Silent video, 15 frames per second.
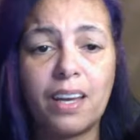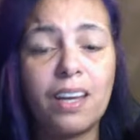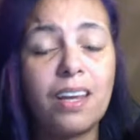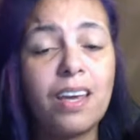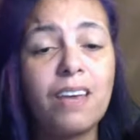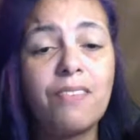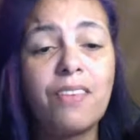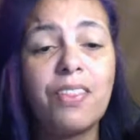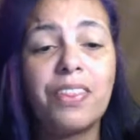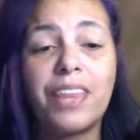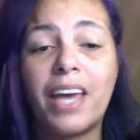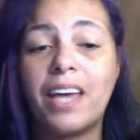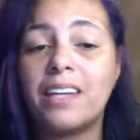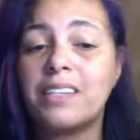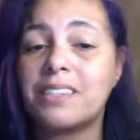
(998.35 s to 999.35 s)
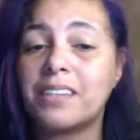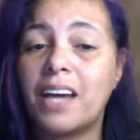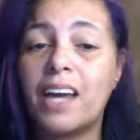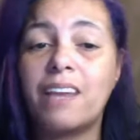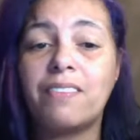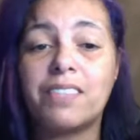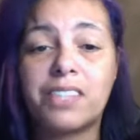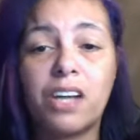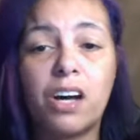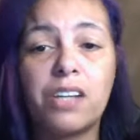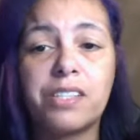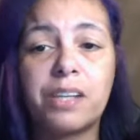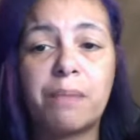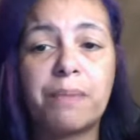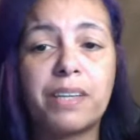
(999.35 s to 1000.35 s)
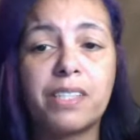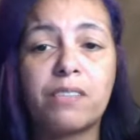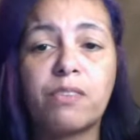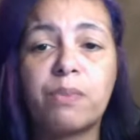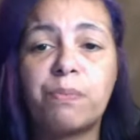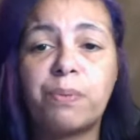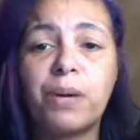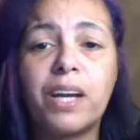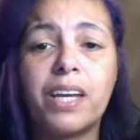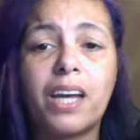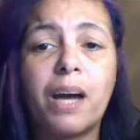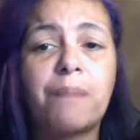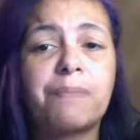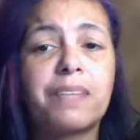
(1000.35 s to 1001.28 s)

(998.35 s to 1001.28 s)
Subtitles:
And even then, it's kind of a toss-up, because if you break up,